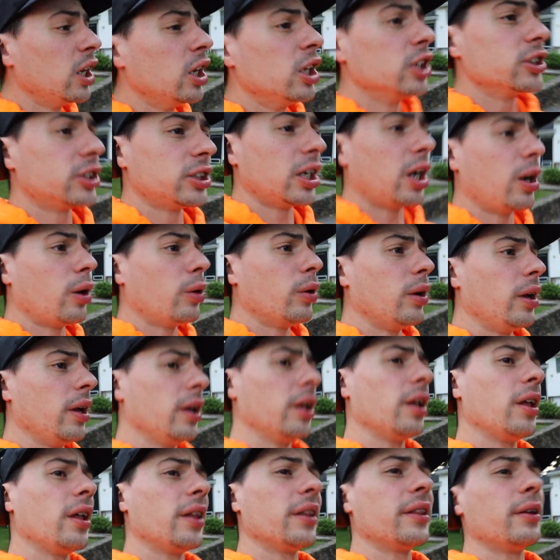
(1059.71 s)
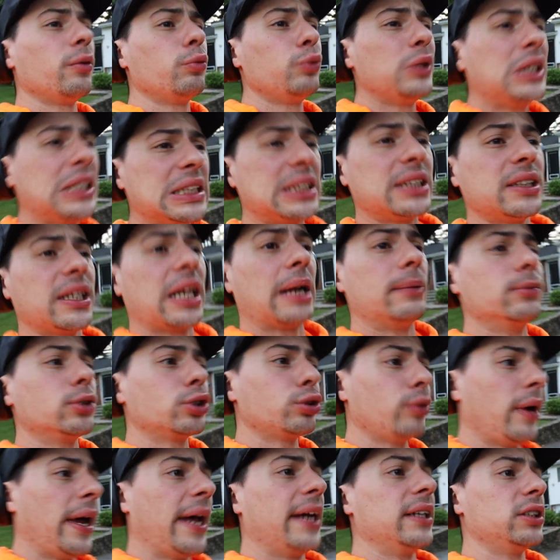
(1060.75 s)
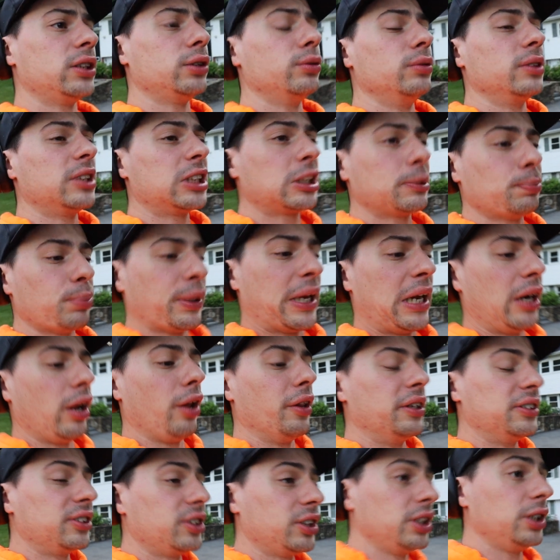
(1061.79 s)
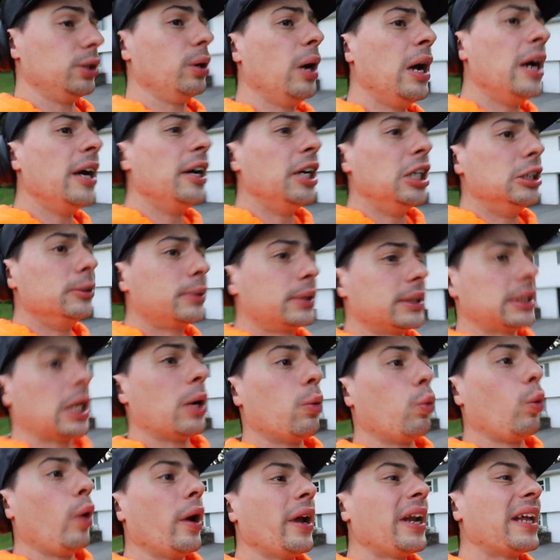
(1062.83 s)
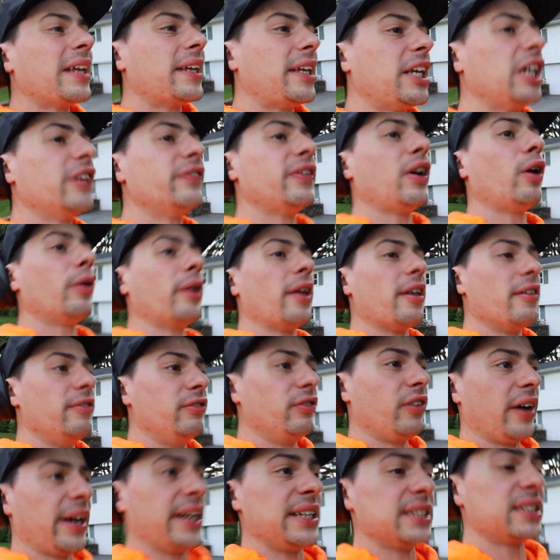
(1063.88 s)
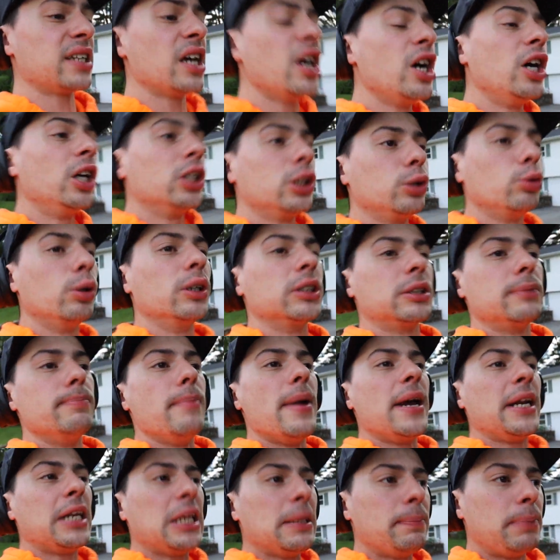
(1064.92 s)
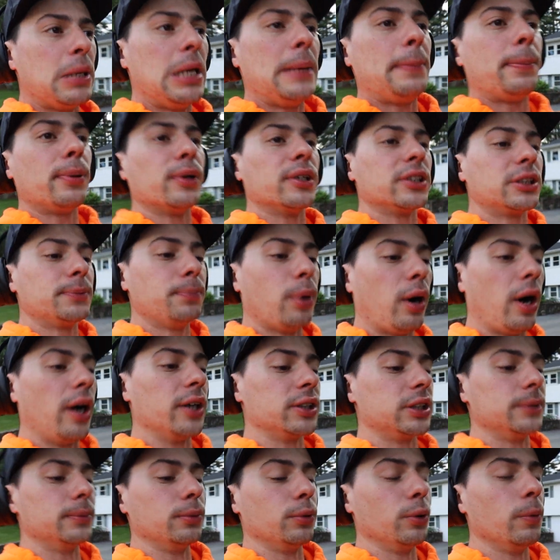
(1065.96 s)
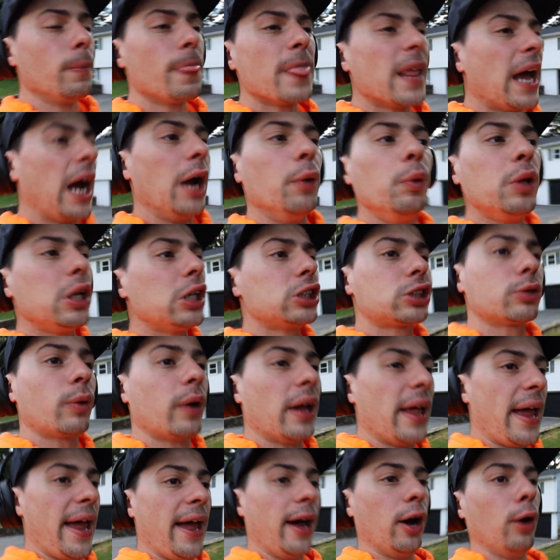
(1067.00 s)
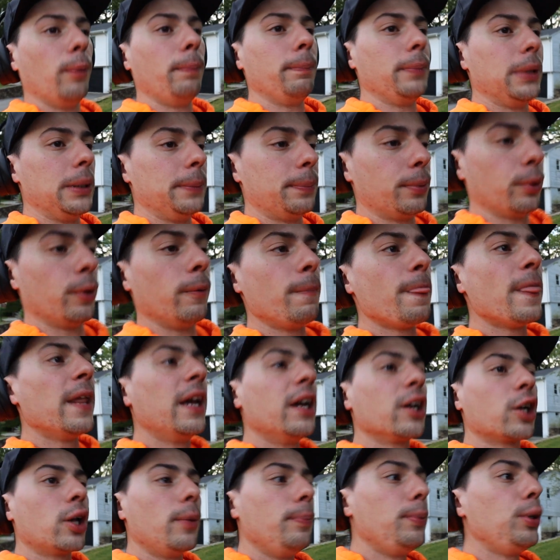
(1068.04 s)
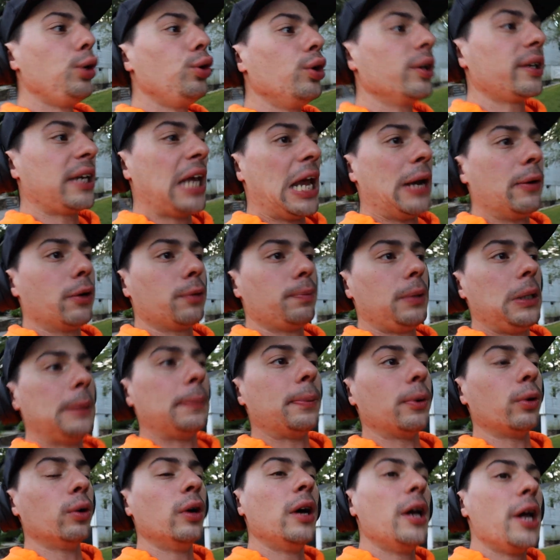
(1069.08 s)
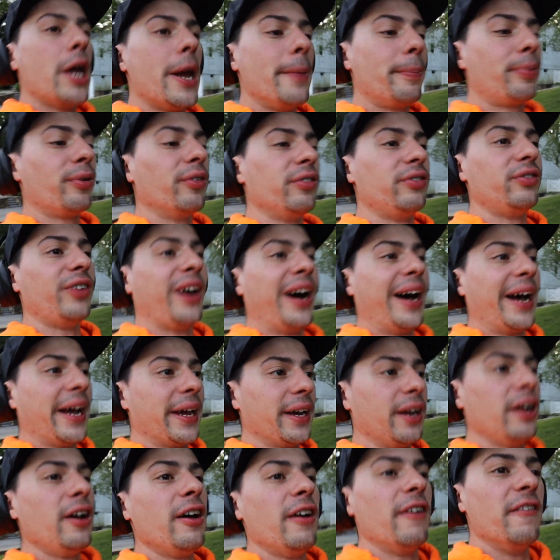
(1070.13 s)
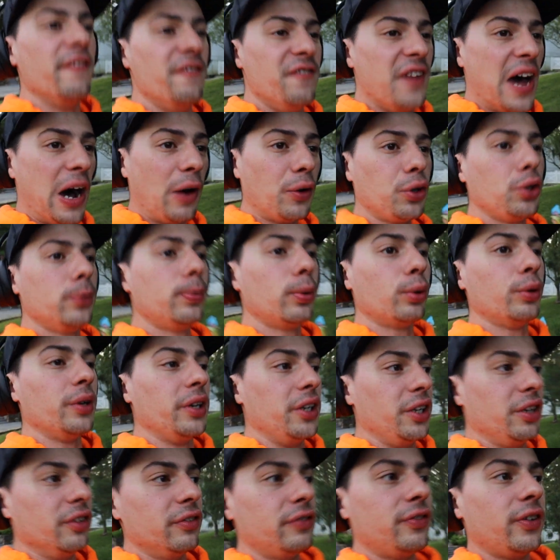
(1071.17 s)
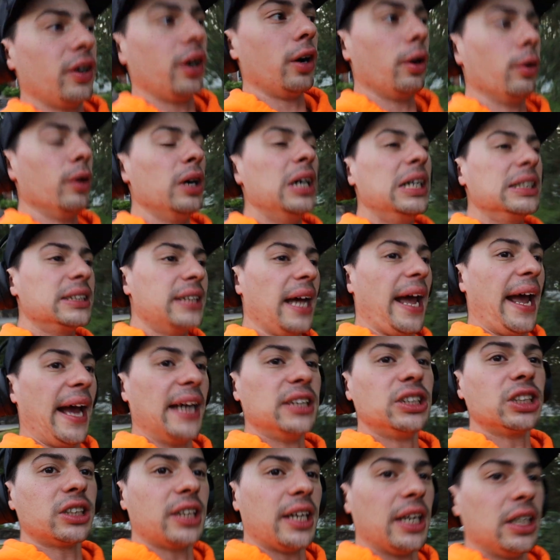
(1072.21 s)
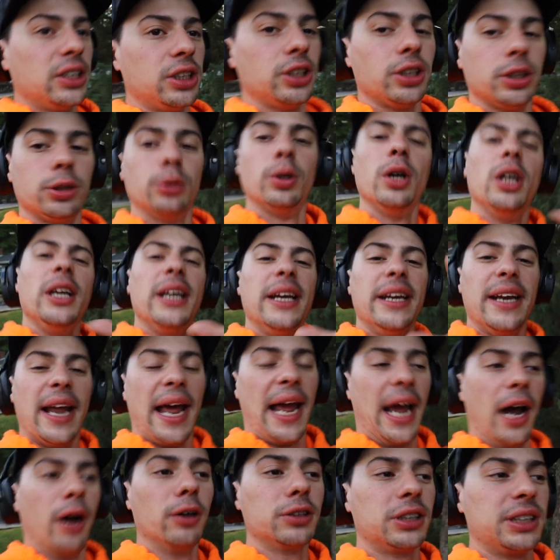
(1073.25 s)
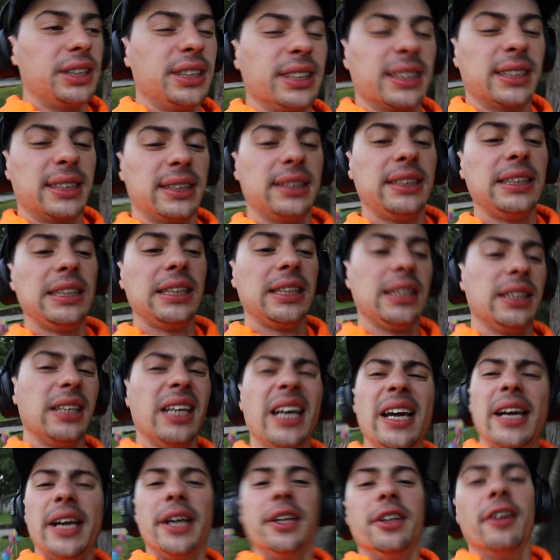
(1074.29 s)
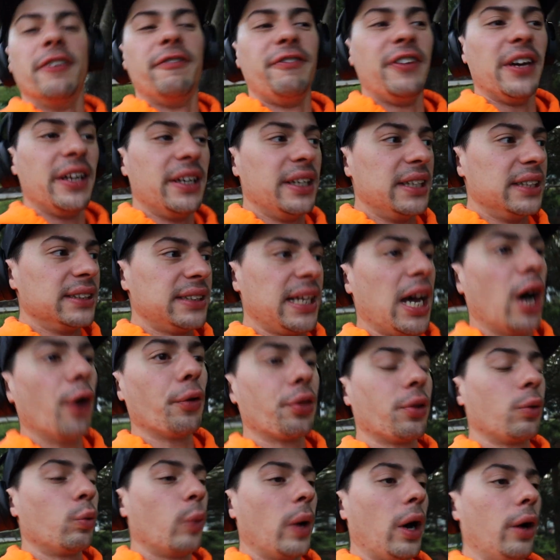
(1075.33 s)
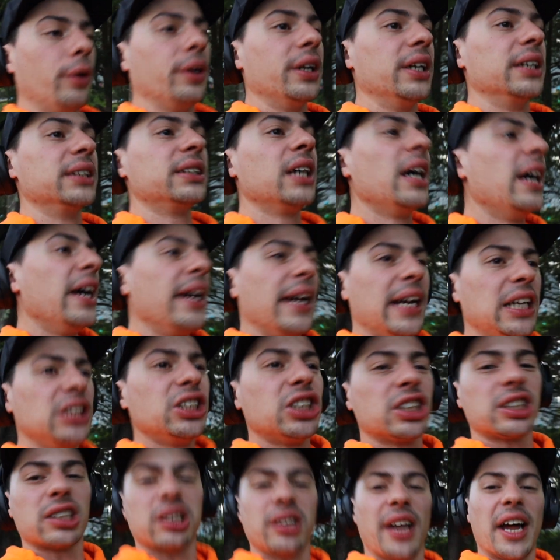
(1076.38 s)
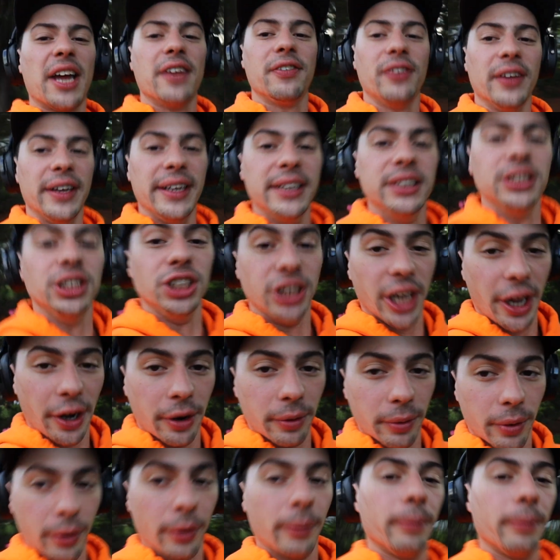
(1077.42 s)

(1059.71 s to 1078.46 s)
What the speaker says: So the reason that I'm trying to explain all this to you is because I want to give out advice to as many people as possible. I really just want to help people, communicate with people, and provide valuable info to educate you in how to succeed in the fitness, health and wellness, and just life in general.